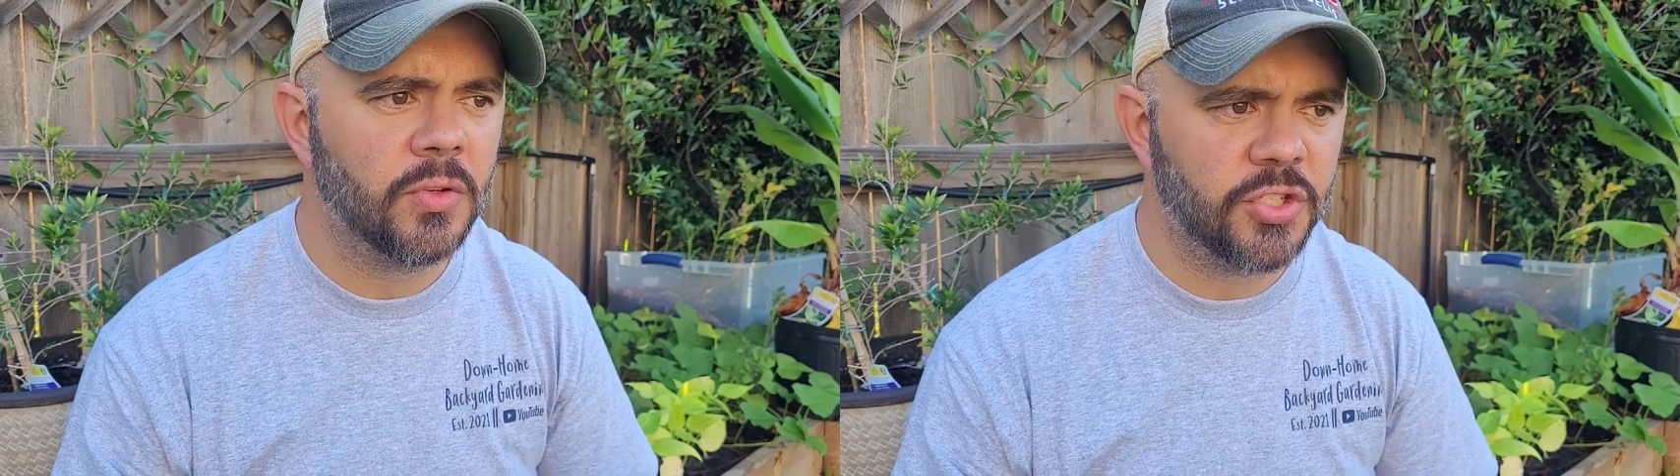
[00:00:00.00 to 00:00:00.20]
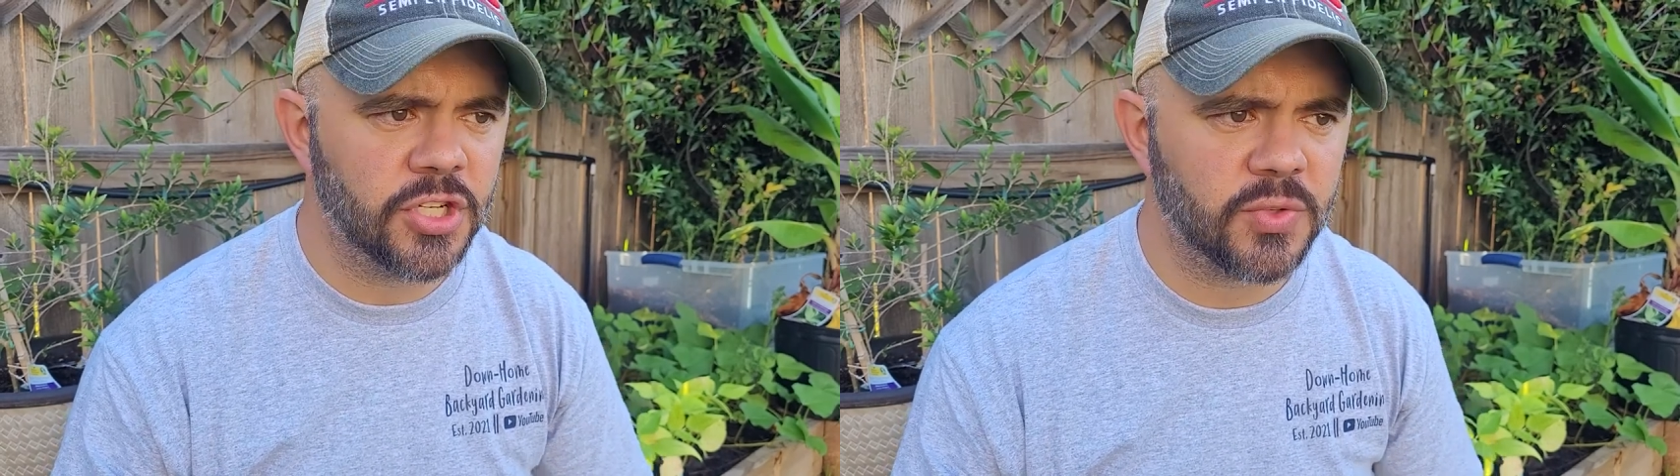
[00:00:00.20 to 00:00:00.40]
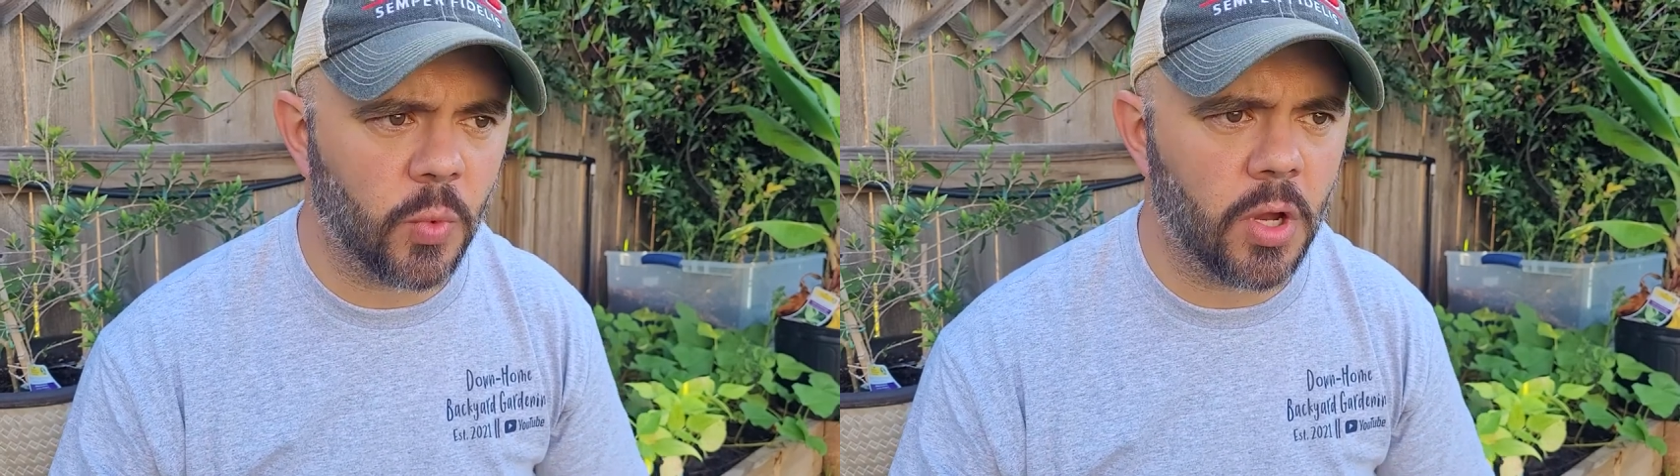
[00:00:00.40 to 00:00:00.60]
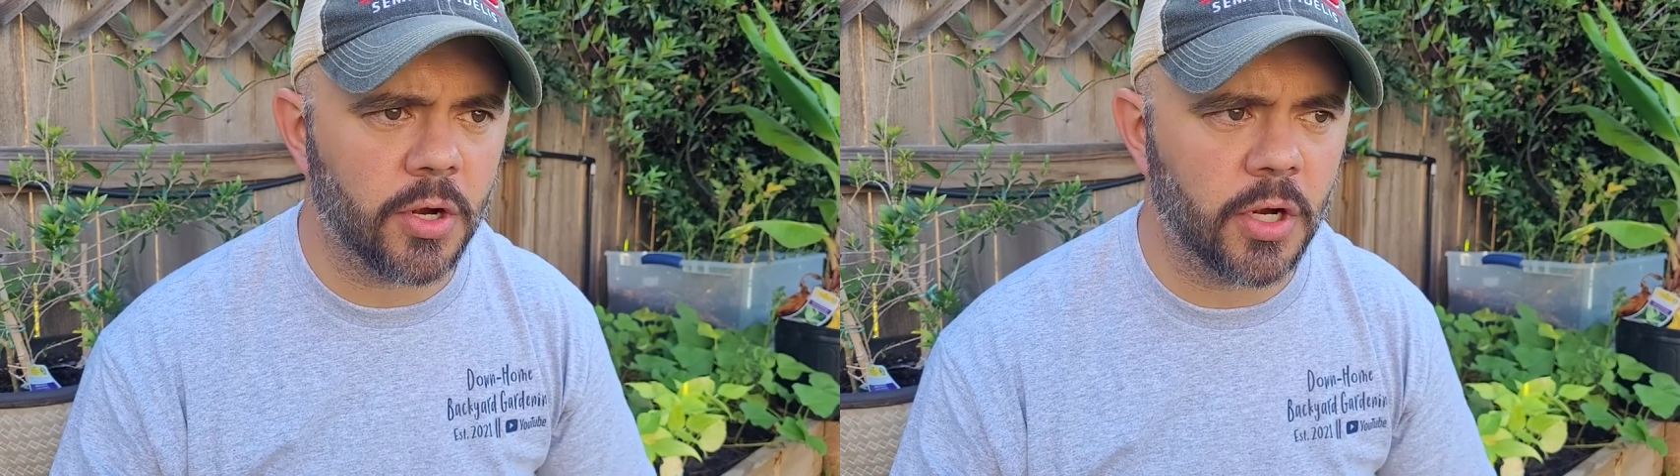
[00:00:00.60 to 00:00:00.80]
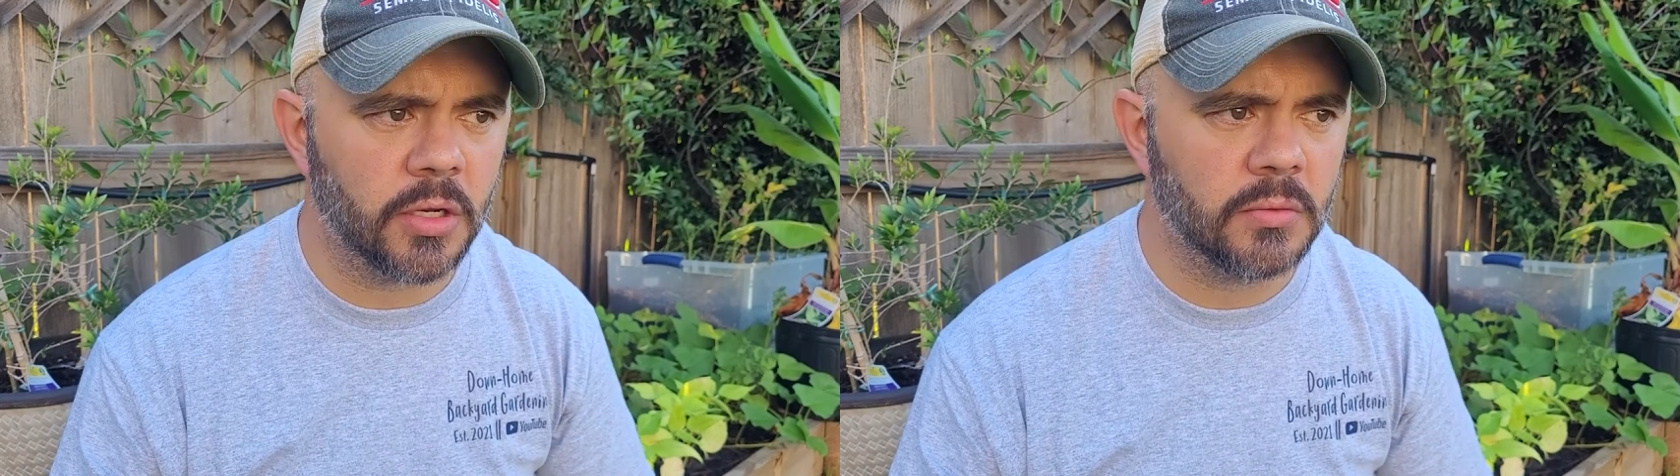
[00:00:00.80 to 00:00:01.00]
just
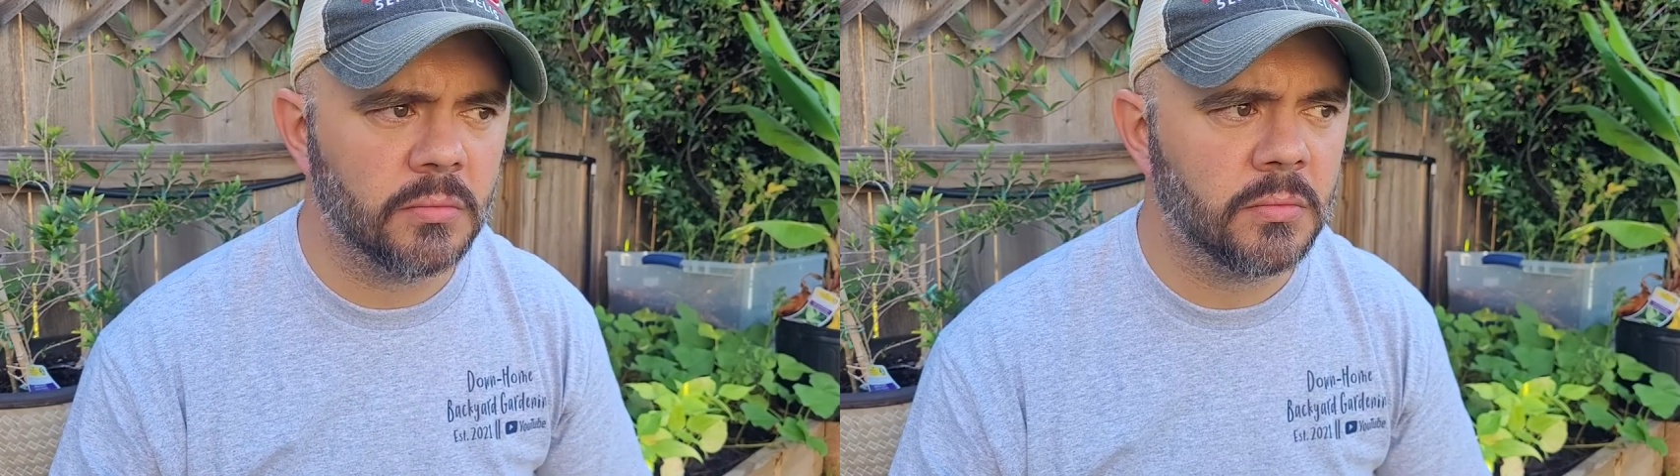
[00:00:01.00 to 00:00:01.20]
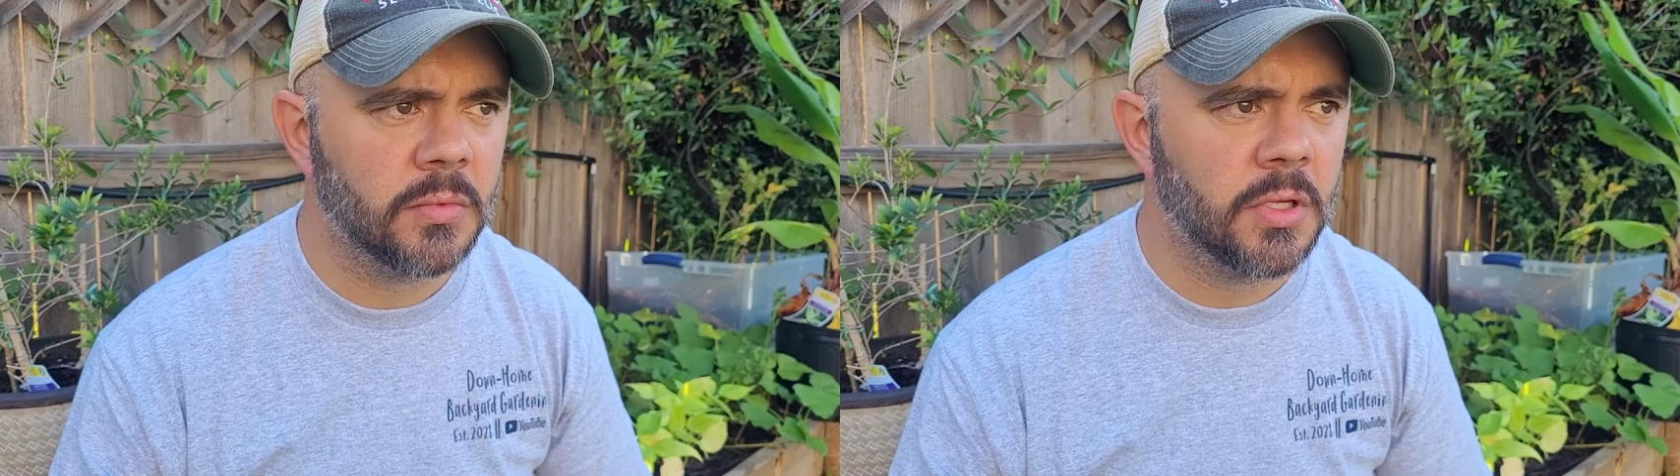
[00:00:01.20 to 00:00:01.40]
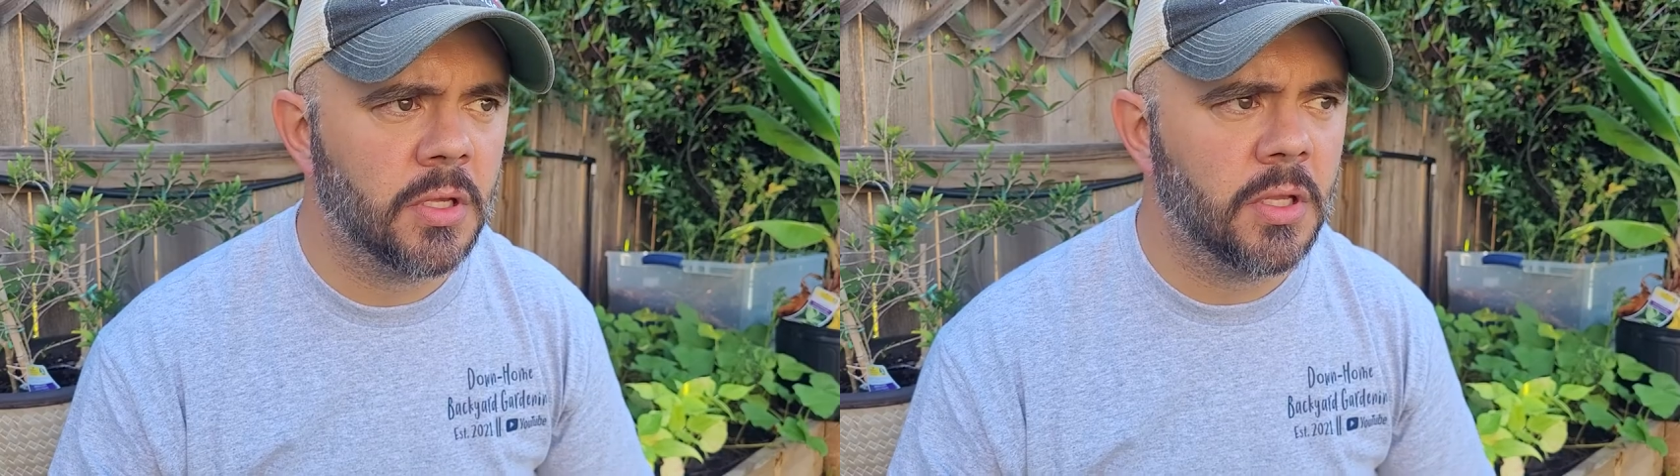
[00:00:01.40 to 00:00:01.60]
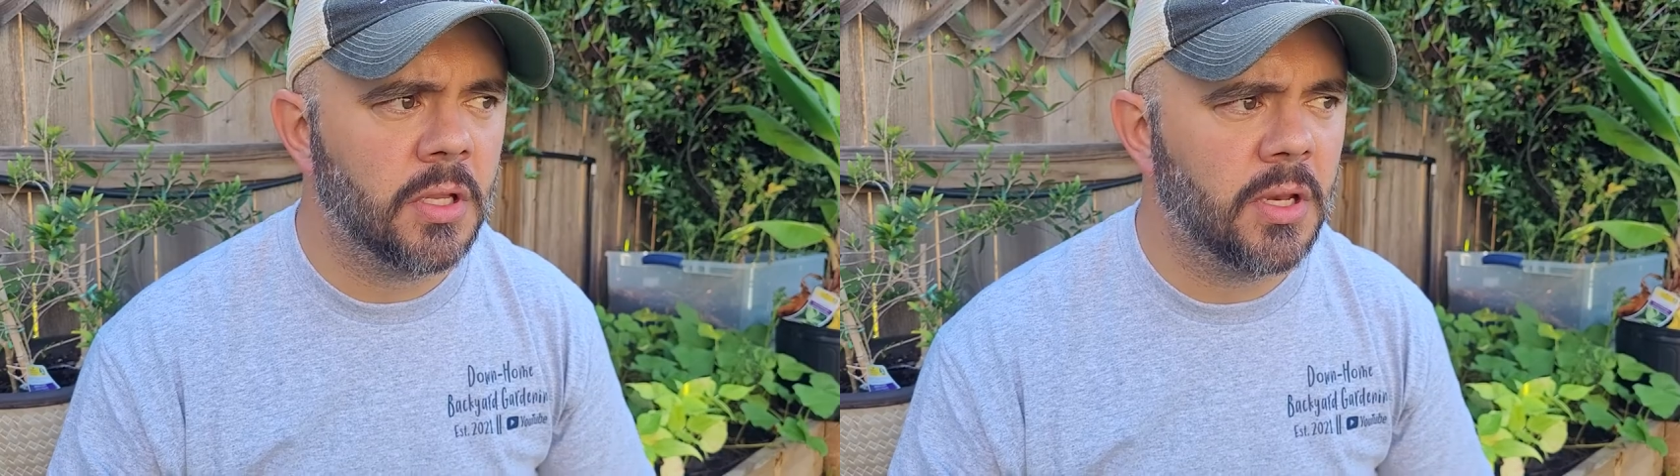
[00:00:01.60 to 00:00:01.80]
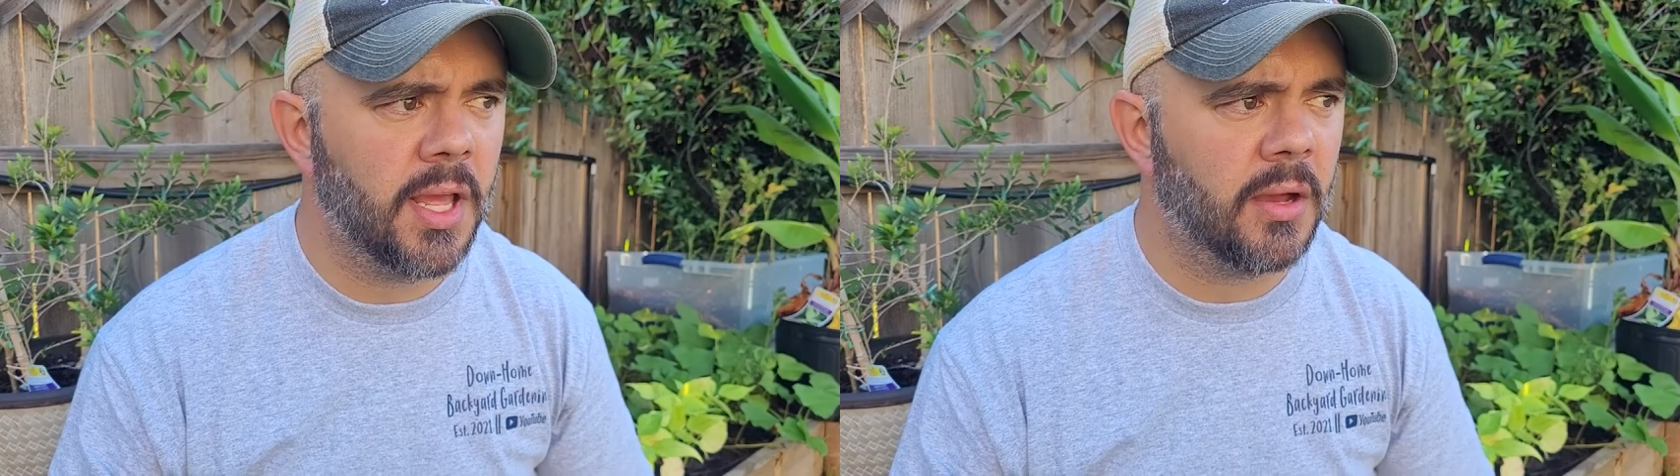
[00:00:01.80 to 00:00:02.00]
watering.
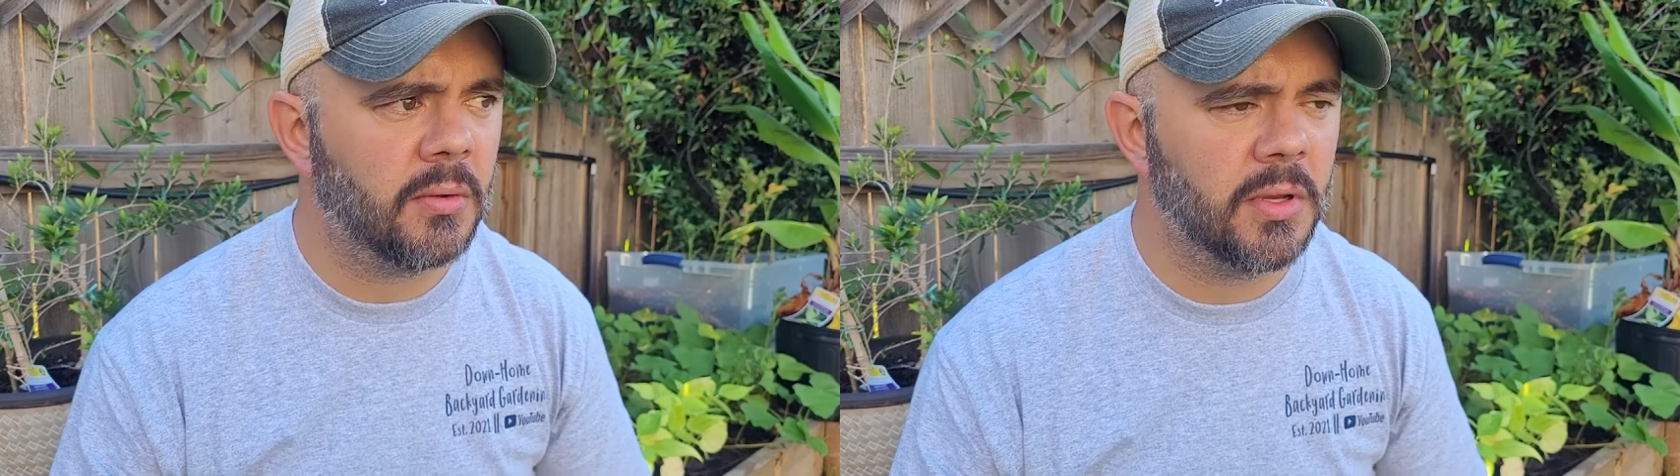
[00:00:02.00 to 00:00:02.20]
Now,